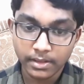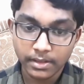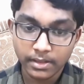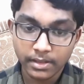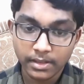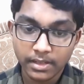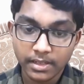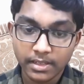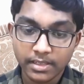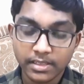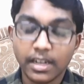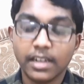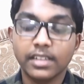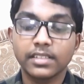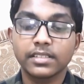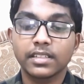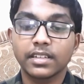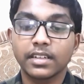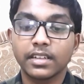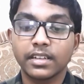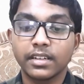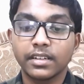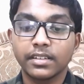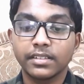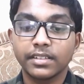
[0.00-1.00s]

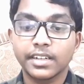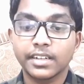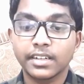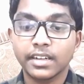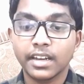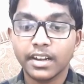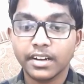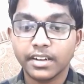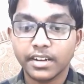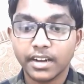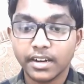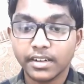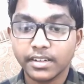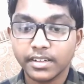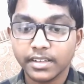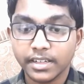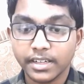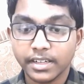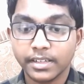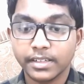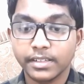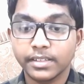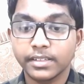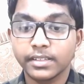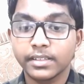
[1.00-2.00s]
Sasthri declared that
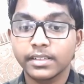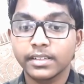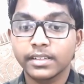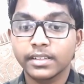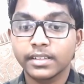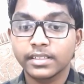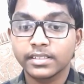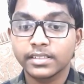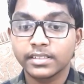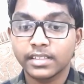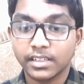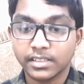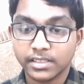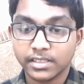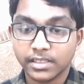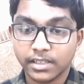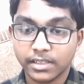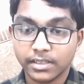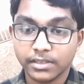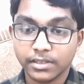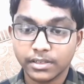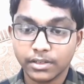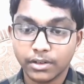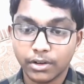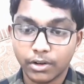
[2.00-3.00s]
in
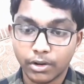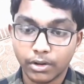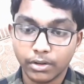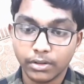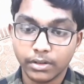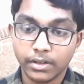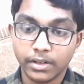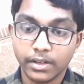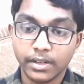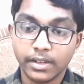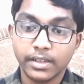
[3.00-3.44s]
Tashkent on